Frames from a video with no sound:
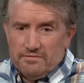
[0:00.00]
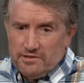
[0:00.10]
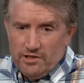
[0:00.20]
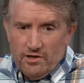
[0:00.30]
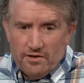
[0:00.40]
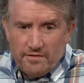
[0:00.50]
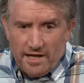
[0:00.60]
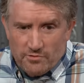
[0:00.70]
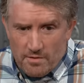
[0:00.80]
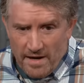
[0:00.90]
Sure, if
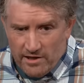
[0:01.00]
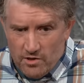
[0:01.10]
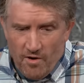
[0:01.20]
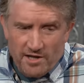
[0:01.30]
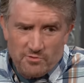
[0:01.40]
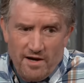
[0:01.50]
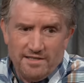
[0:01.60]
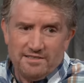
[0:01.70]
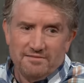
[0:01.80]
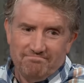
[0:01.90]
that's what my new boss wants.